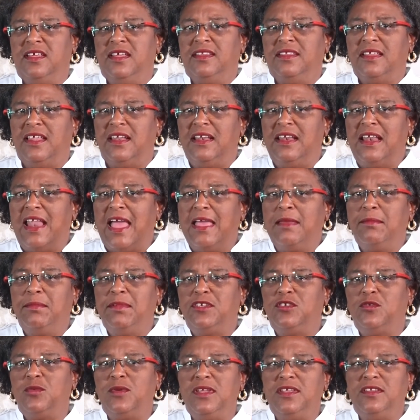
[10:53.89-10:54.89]
that lie
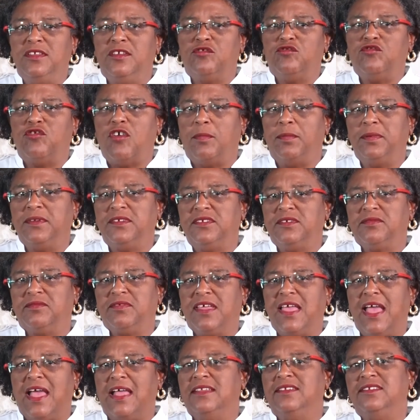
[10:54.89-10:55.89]
between the tropics of
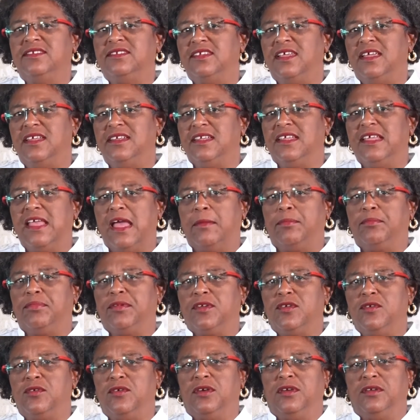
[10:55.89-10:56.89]
Cancer and
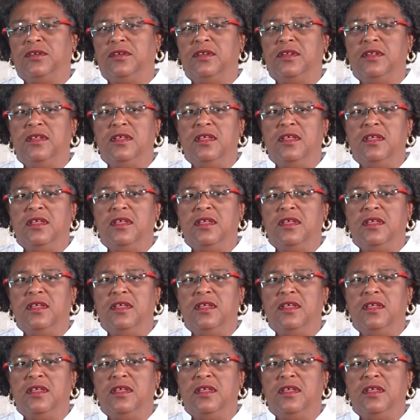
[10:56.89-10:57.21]
Capricorn